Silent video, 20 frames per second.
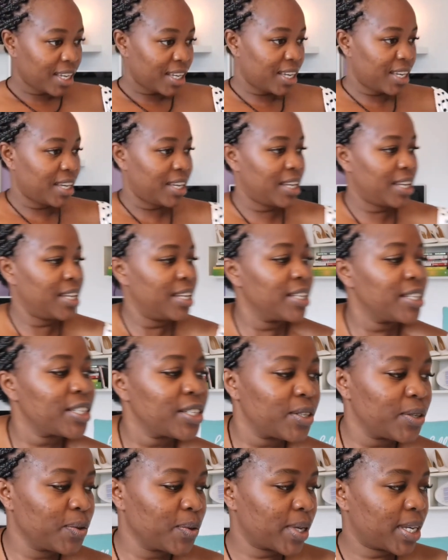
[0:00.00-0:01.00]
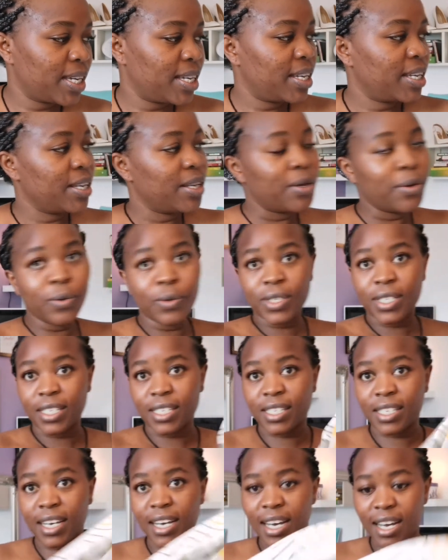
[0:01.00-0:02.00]
and you can use a
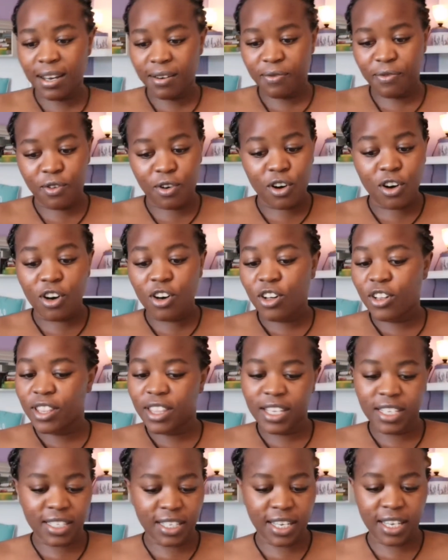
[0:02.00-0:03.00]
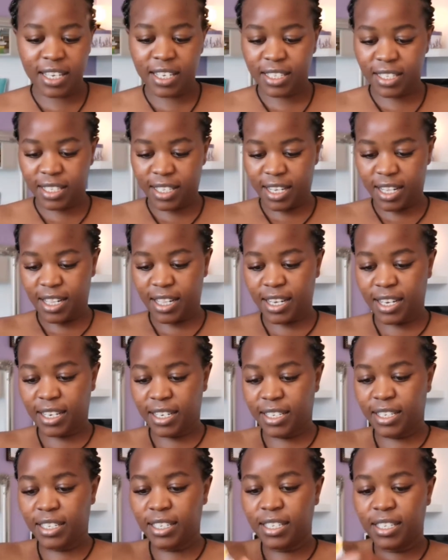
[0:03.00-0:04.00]
scarf. All this hairstyle I
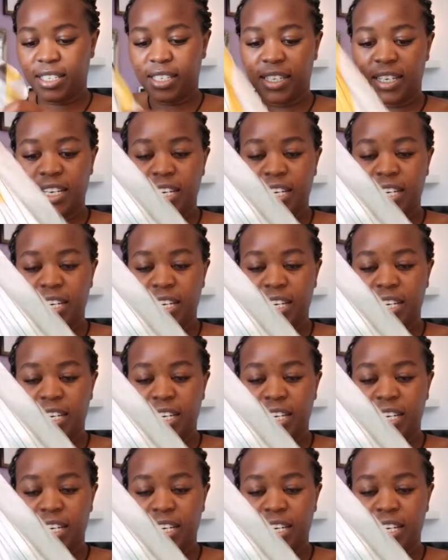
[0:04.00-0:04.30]
did,